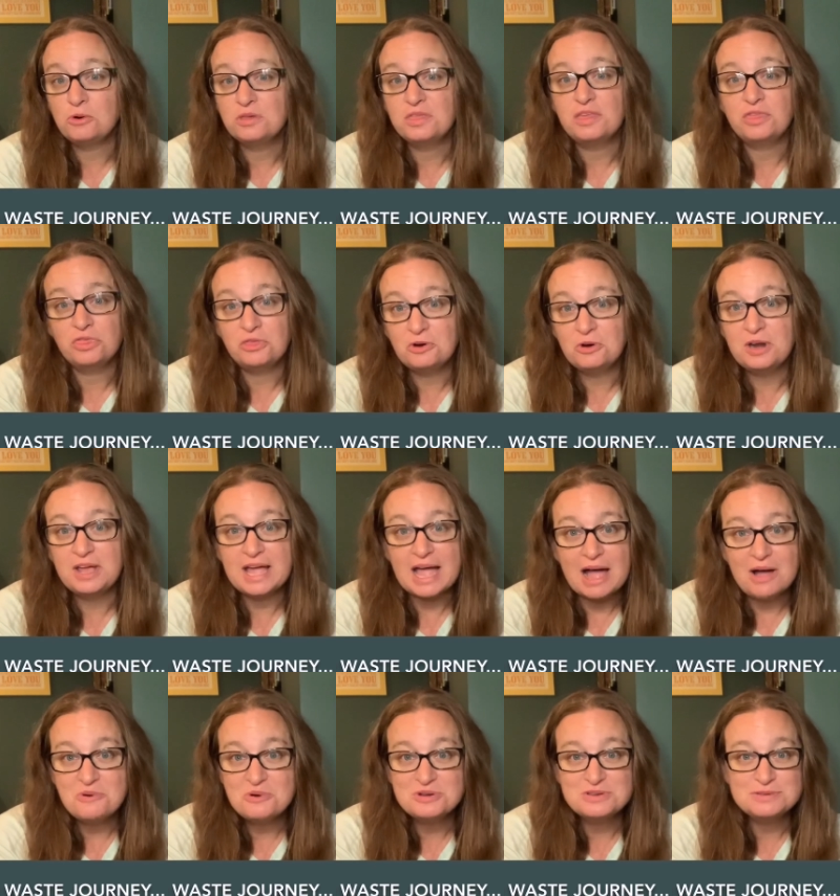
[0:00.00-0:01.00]
than 30
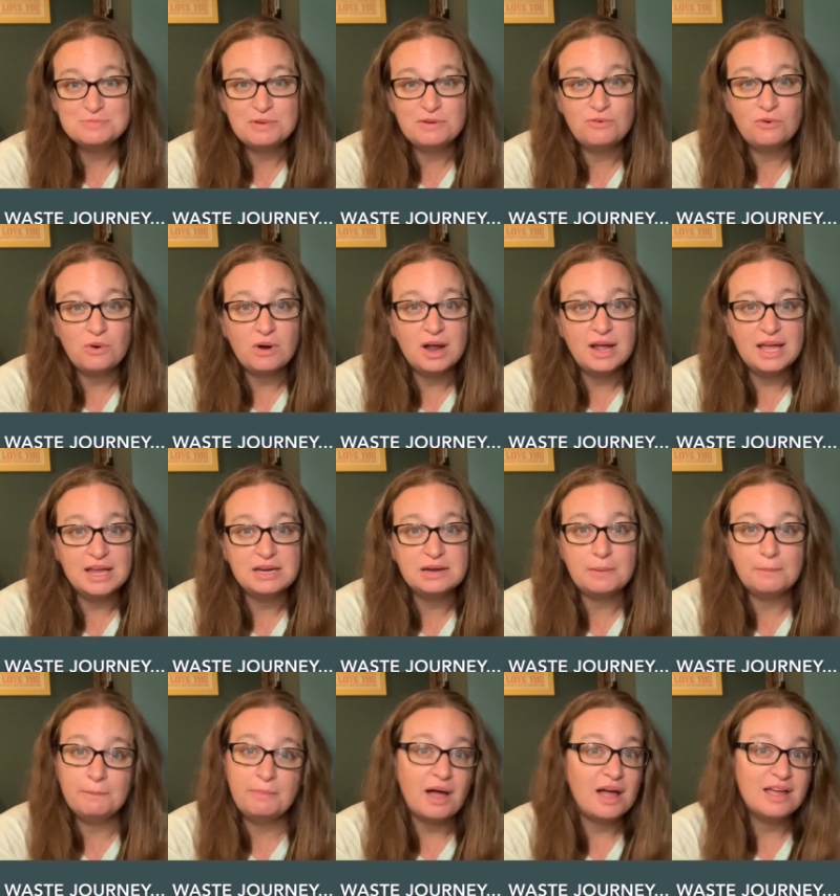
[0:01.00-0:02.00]
hours before I end
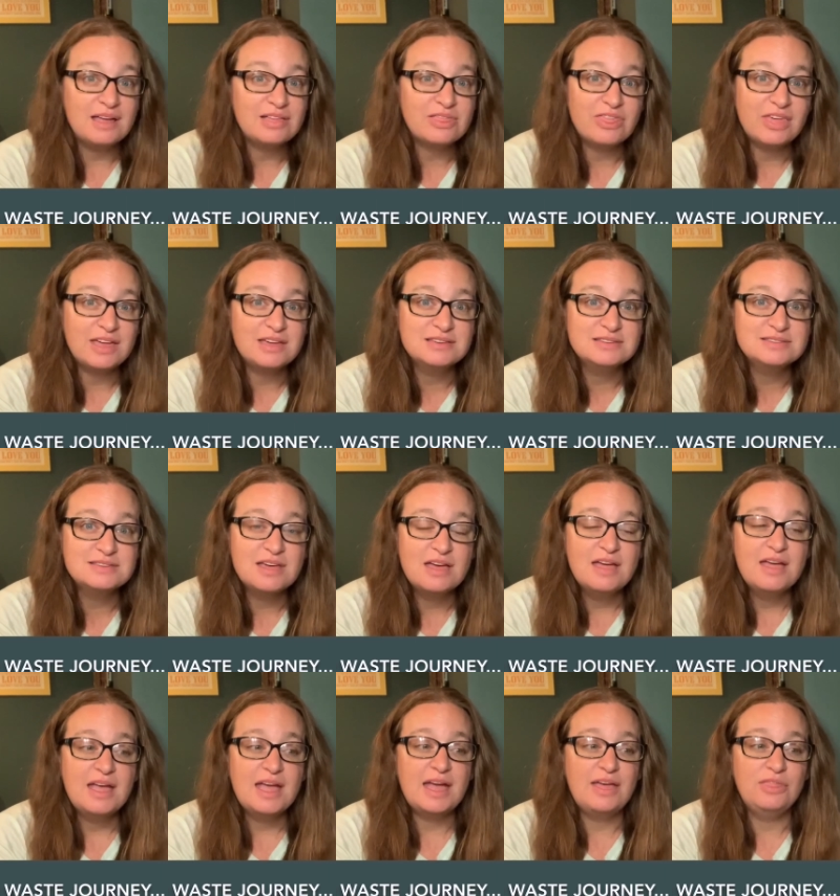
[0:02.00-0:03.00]
up buying things.
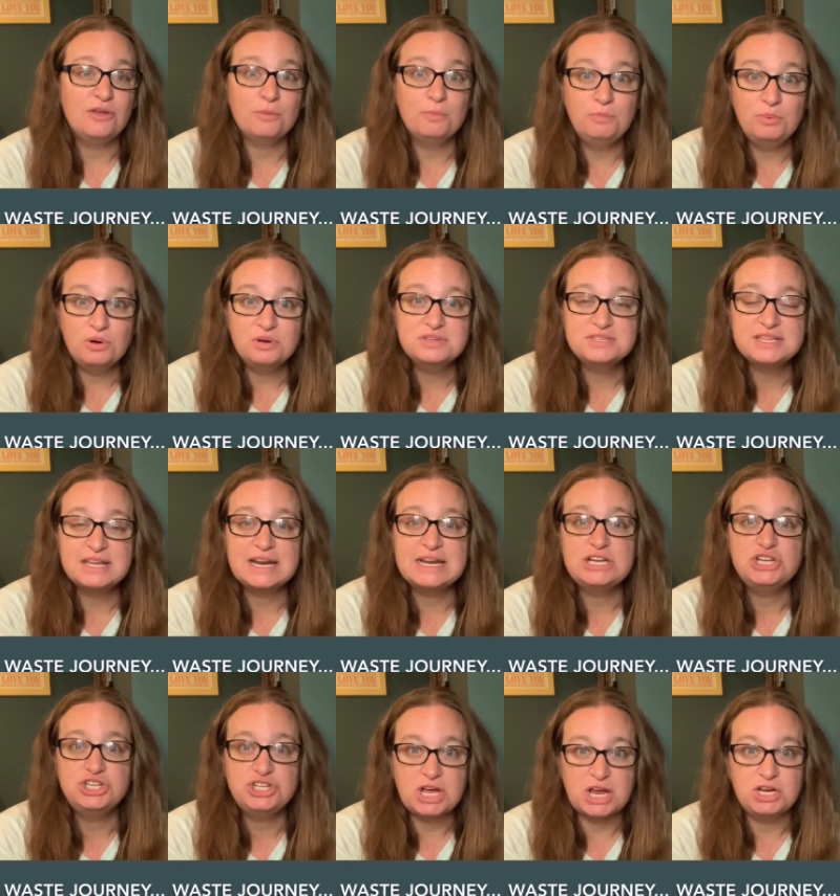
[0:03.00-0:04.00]
And they're books that I
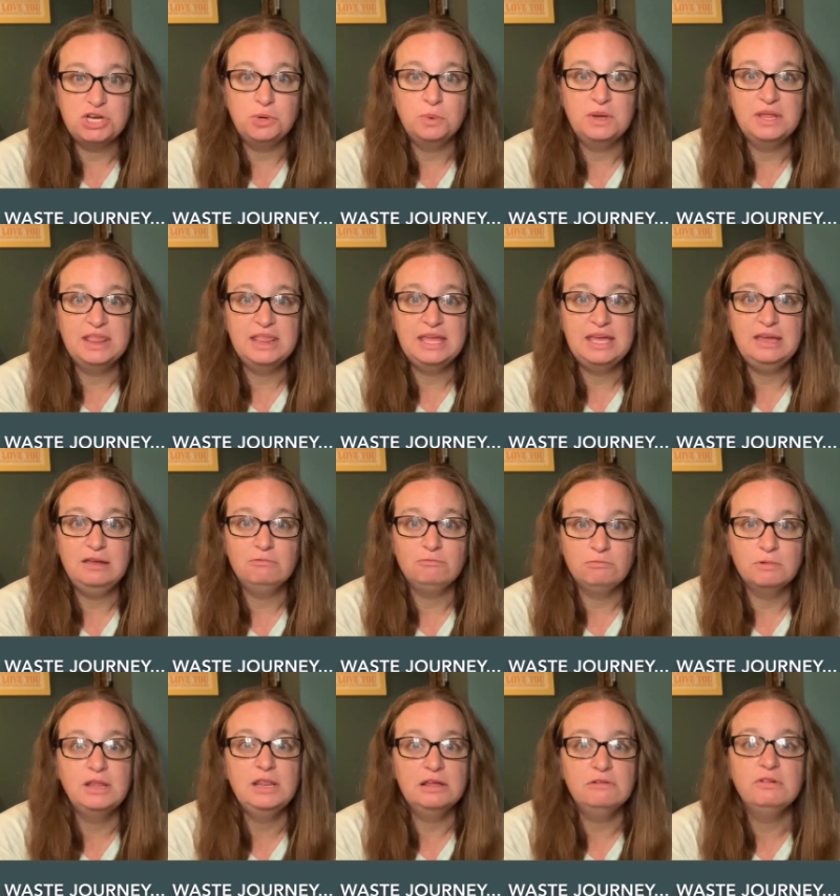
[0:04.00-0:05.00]
genuinely,
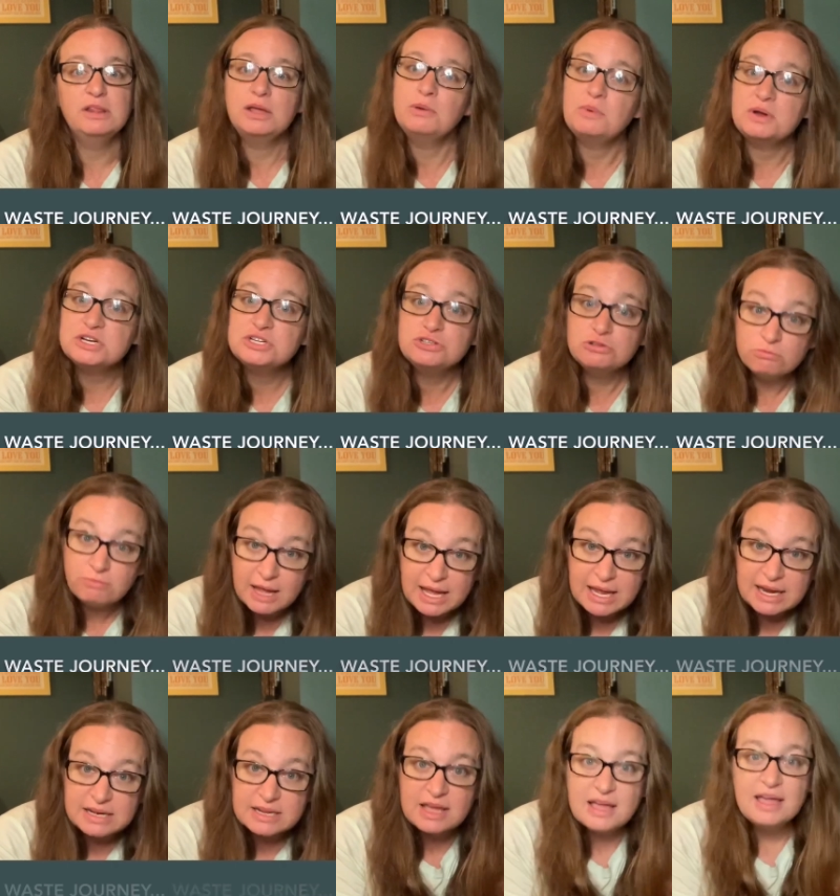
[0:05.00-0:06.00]
really, really want to
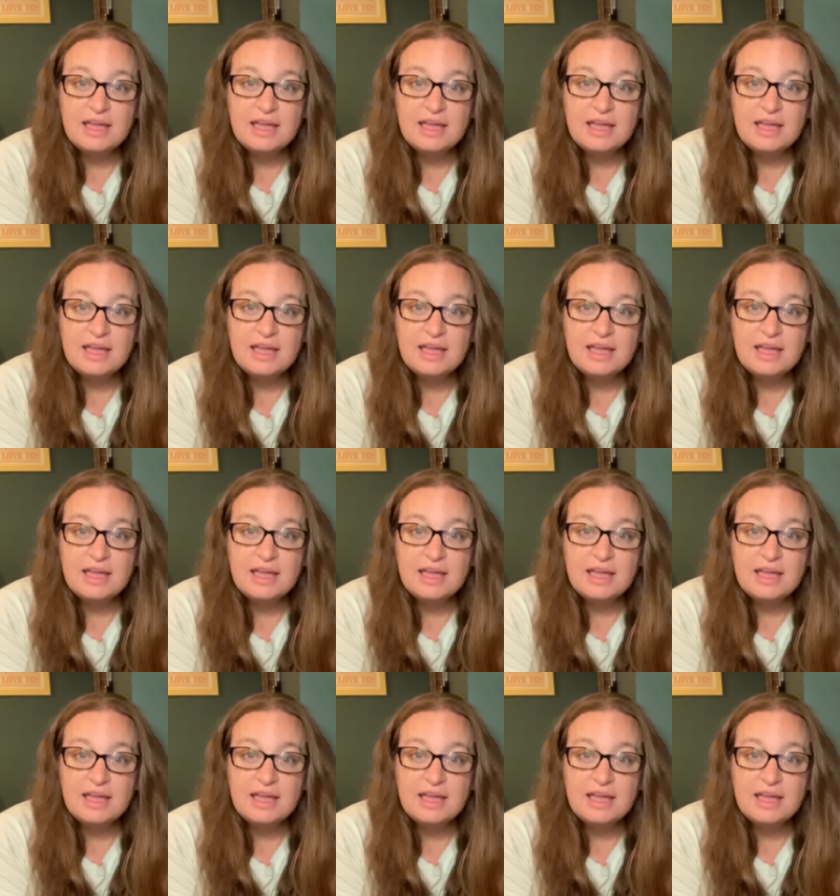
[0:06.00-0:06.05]
read.